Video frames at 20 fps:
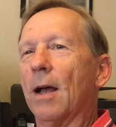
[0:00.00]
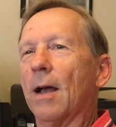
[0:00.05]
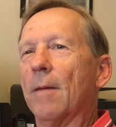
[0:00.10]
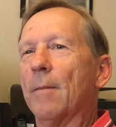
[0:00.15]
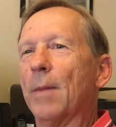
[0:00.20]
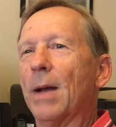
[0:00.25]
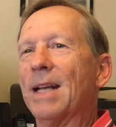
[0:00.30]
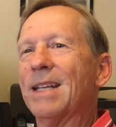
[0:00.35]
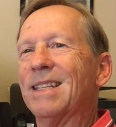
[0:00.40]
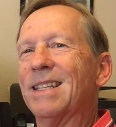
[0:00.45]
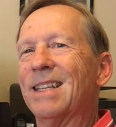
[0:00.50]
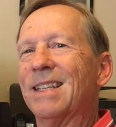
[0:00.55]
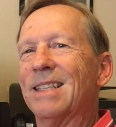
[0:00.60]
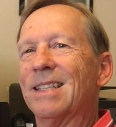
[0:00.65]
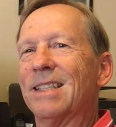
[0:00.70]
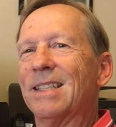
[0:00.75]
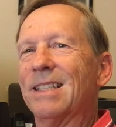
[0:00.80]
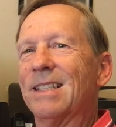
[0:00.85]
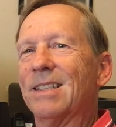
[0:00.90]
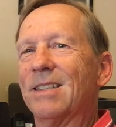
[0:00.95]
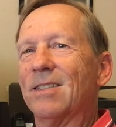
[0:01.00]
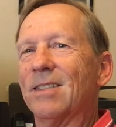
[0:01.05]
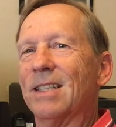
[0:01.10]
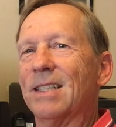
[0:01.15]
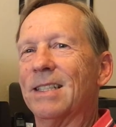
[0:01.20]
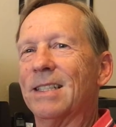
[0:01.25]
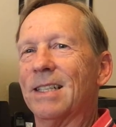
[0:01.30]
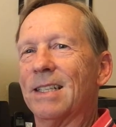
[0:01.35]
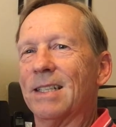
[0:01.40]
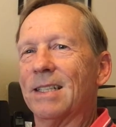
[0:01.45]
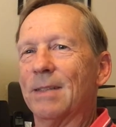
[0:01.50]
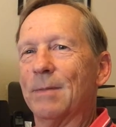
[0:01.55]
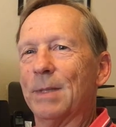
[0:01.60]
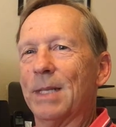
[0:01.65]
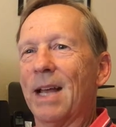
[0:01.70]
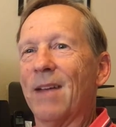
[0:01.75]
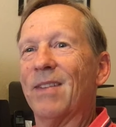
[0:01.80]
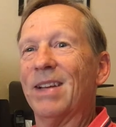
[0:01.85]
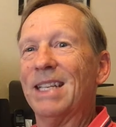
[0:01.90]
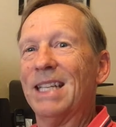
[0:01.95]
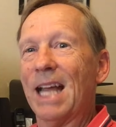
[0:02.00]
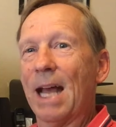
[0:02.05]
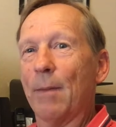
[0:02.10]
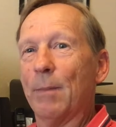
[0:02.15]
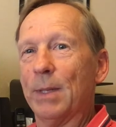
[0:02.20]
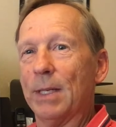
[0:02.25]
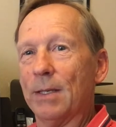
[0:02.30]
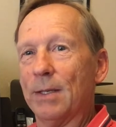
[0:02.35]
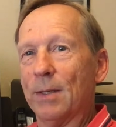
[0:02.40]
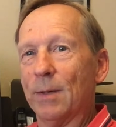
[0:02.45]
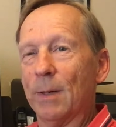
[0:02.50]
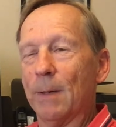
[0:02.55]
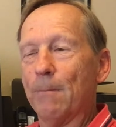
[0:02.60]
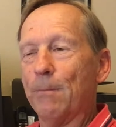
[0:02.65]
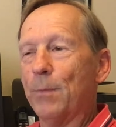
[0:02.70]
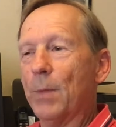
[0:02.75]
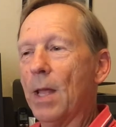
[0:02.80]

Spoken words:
My sensory systems have adapted to it.